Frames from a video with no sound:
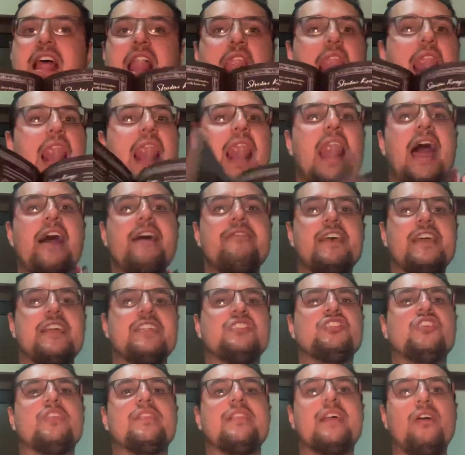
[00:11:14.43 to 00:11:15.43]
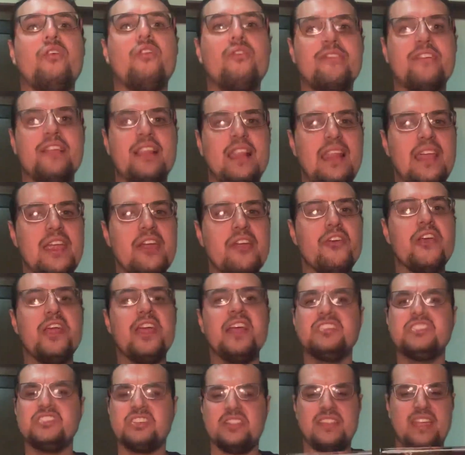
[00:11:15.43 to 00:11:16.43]
Love it. It's got all the
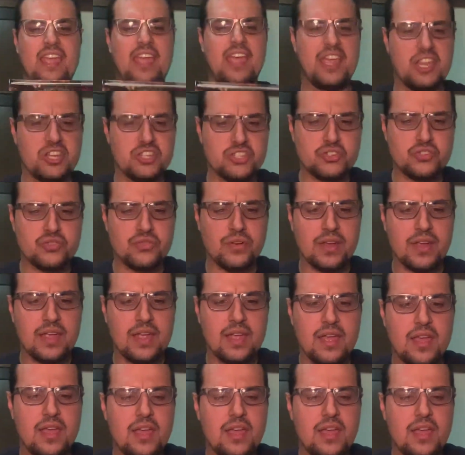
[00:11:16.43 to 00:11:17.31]
lyrics, got the history.